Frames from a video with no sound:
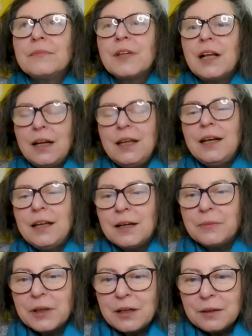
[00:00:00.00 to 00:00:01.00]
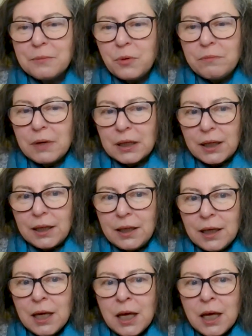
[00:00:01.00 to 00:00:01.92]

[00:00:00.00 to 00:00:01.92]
clearly I would like more money,